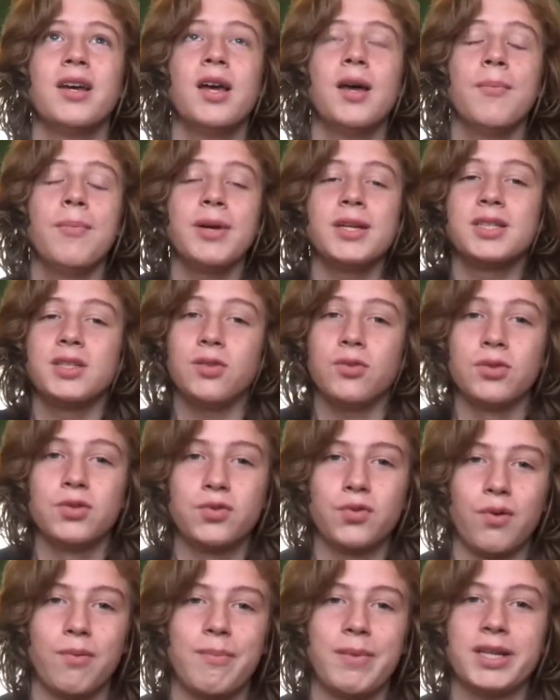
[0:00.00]
but I still
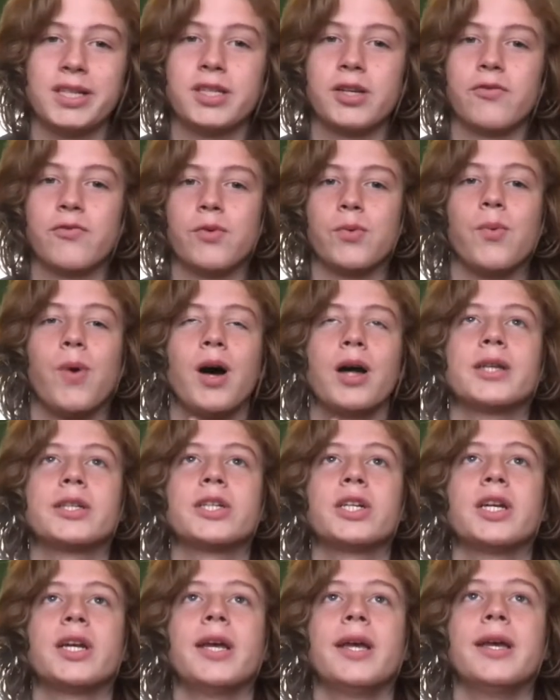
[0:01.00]
enjoyed myself while
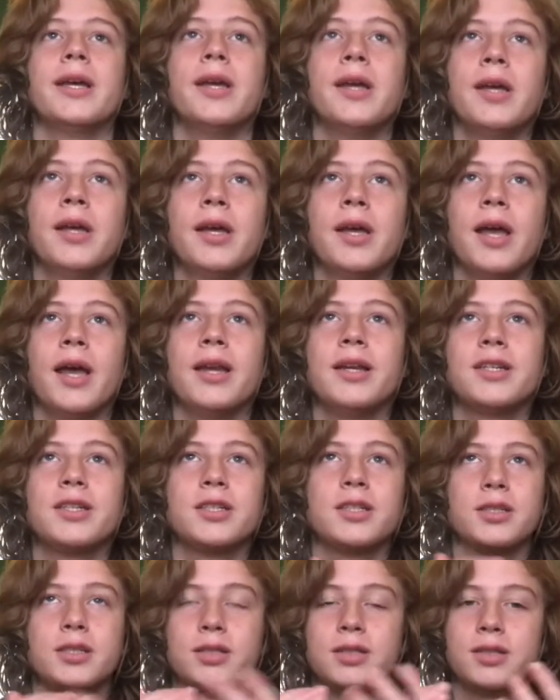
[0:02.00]
watching it, and it
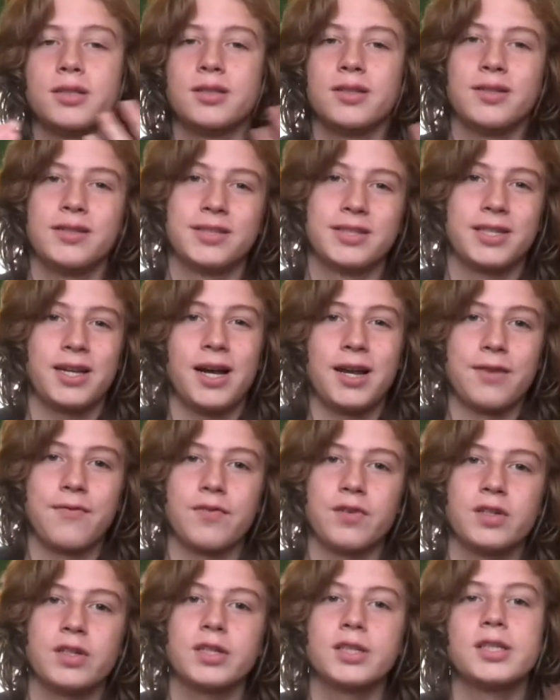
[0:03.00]
just is kind
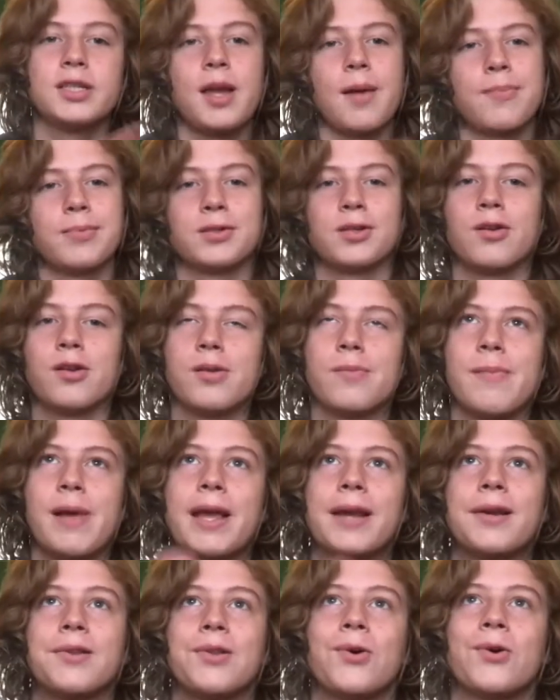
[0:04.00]
of just an episode of The
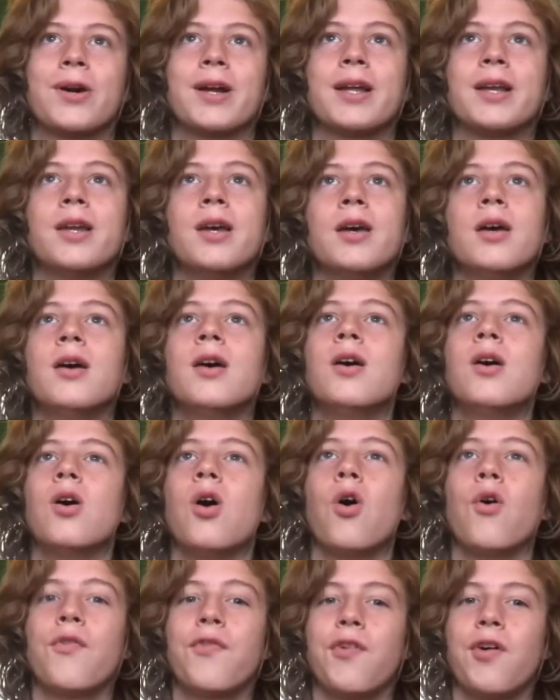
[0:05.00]
Mandalorian.
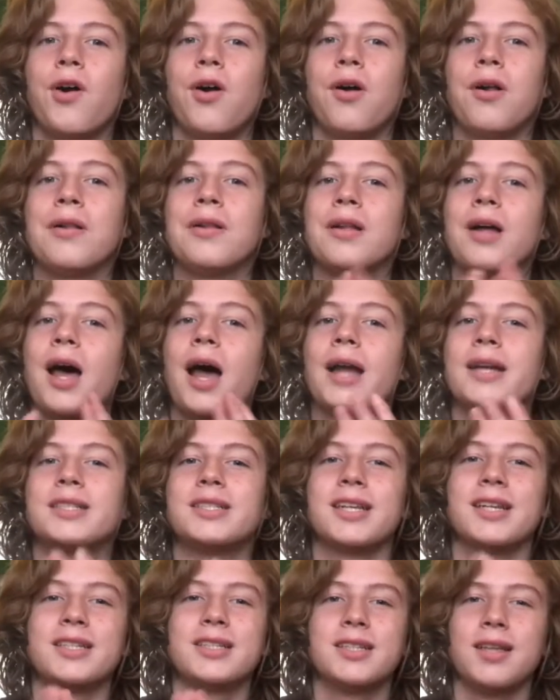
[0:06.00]
Overall, I'd
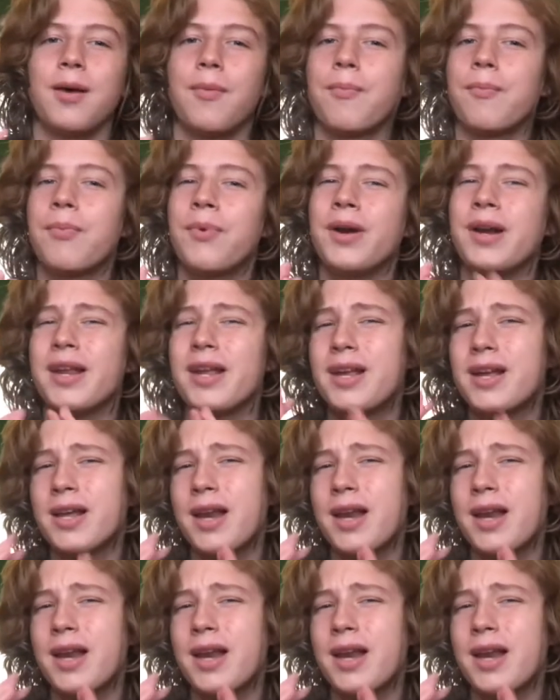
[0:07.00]
say it's a pretty good